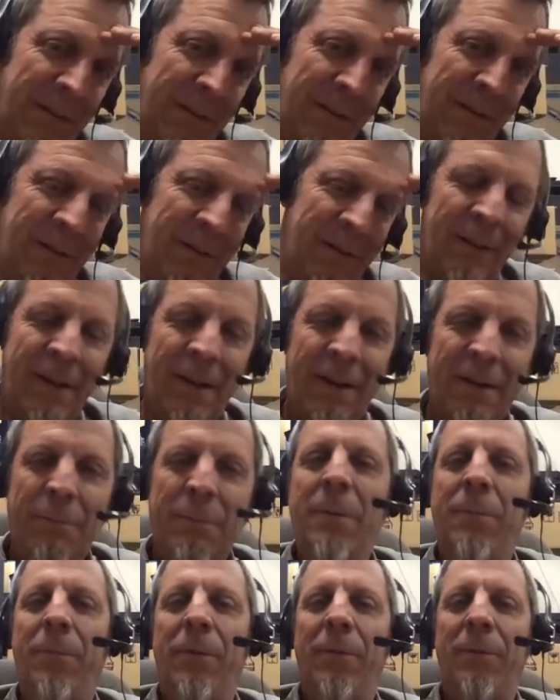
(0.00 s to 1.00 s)
to a lot of
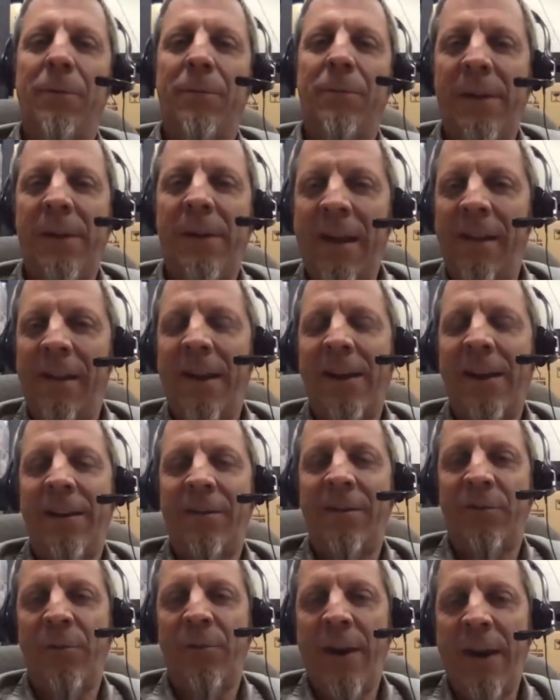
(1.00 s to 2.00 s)
people, Cadillac
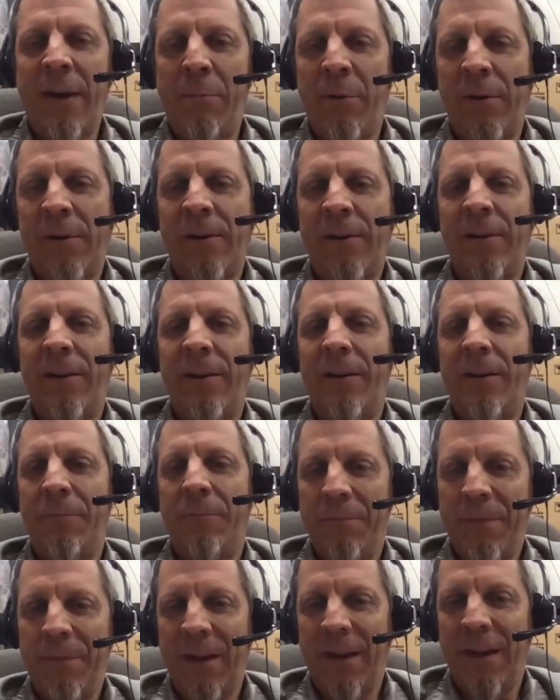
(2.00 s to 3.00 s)
is grandpa car.
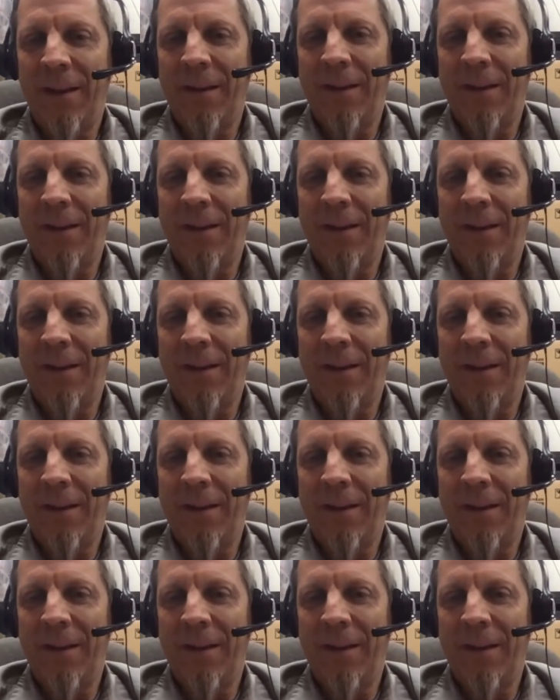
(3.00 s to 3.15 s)
Right.